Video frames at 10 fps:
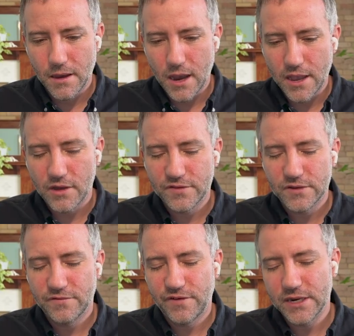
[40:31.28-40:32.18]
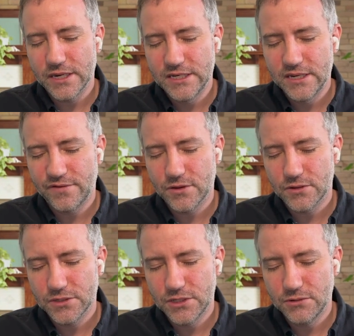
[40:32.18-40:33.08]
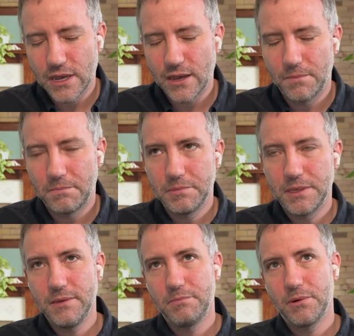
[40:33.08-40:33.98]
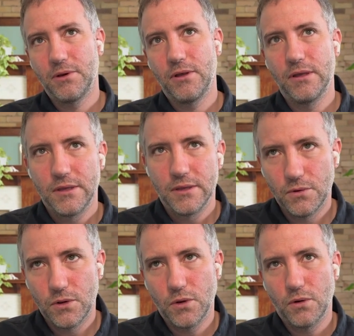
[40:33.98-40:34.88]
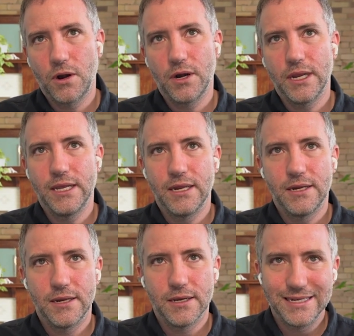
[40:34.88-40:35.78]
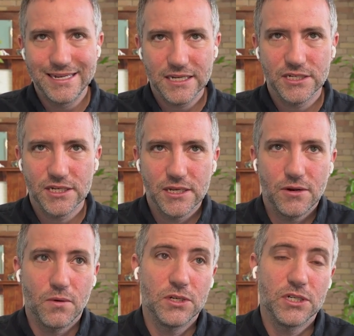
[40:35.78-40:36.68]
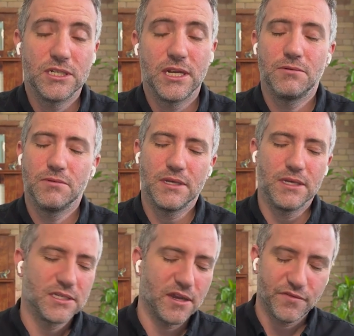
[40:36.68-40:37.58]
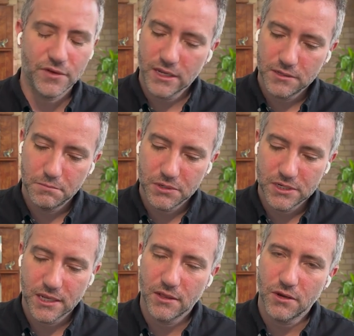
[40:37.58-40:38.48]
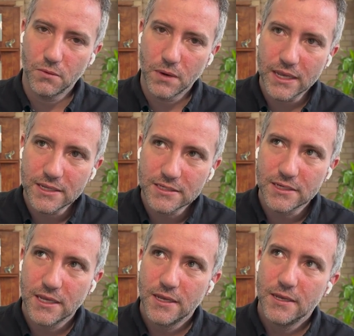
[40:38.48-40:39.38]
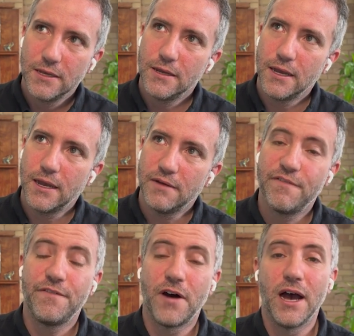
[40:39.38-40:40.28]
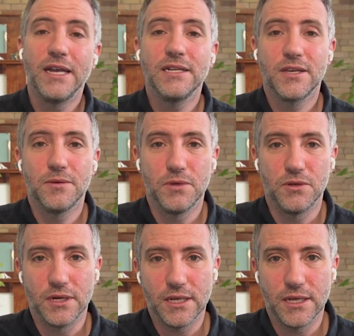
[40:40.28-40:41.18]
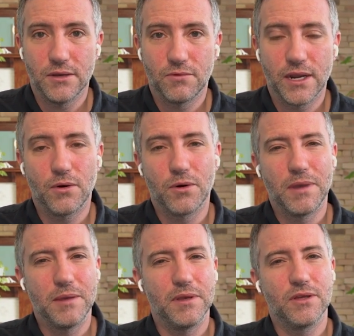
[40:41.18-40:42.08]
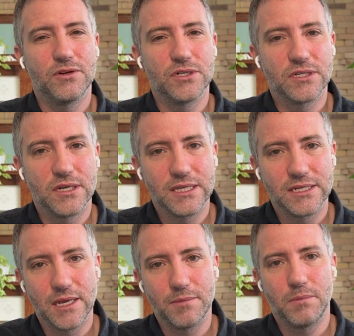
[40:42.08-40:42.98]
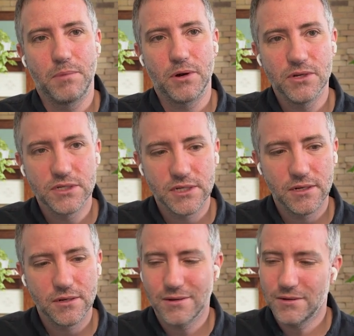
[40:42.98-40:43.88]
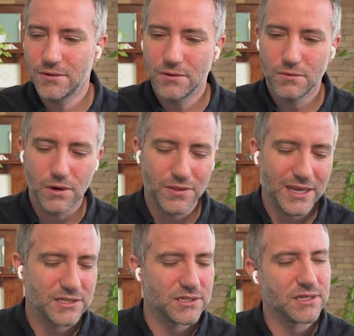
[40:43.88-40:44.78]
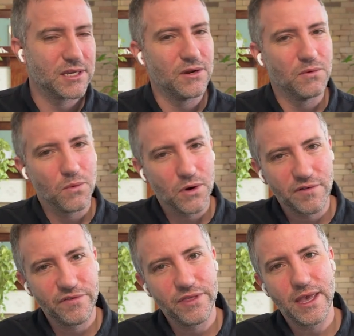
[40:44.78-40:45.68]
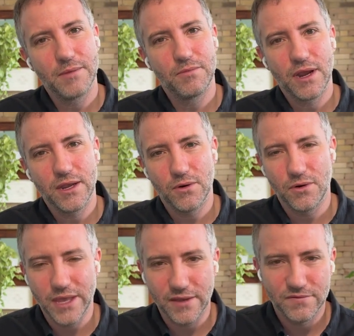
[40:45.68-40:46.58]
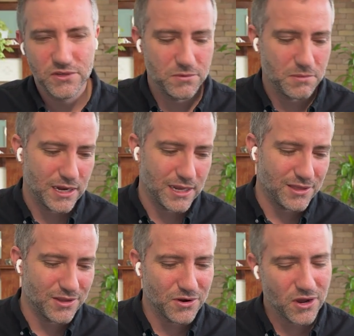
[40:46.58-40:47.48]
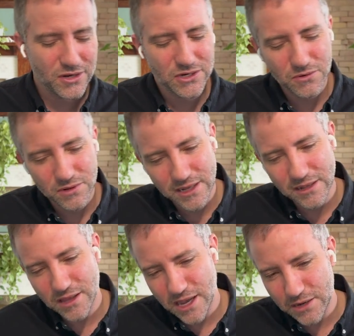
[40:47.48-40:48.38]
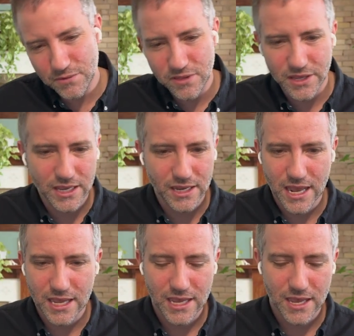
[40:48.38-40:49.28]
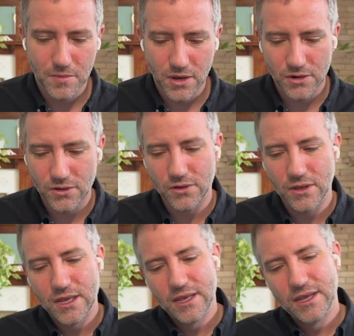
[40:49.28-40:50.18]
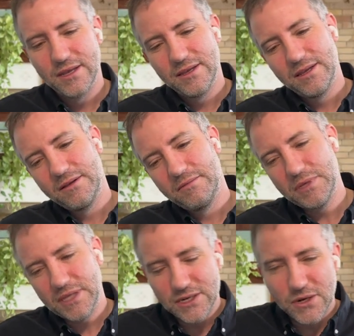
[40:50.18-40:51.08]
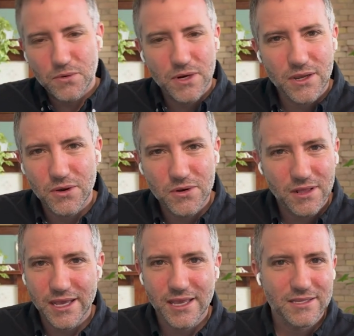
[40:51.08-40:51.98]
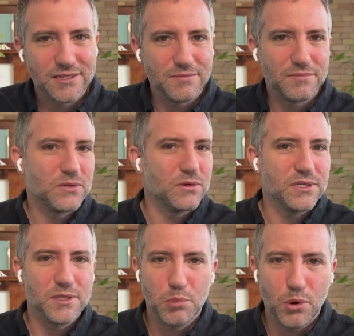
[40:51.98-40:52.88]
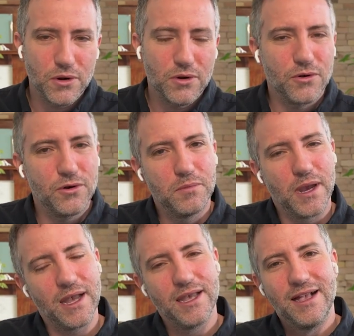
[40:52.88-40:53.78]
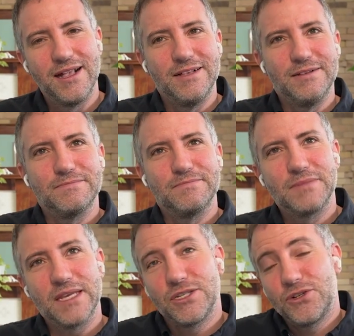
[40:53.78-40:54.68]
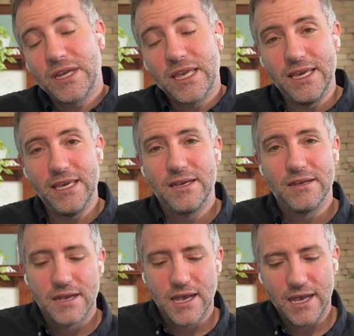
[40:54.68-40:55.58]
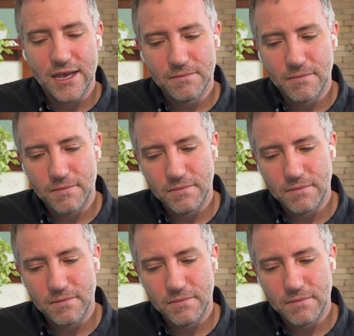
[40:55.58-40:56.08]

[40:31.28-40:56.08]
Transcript: I often find it difficult to help people who are in addiction or just generally suffering in particular ways uh, find community, right? Or maybe they're just not the type of person where that's just going to work for them, right? Or they have too many, they're not totally aligned with like an AA model, but they don't want to go to like some sort of support group. Ah, it's tricky. Um,